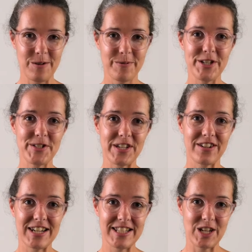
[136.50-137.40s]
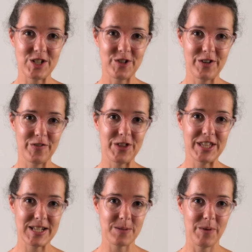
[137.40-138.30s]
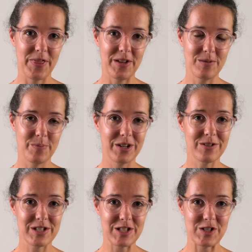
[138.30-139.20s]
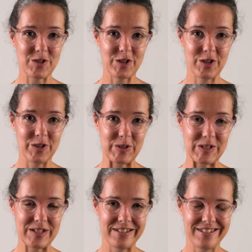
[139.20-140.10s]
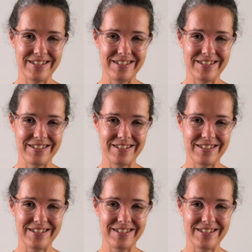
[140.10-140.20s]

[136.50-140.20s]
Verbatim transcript: We're using icing sugar for this method because it's not cooked.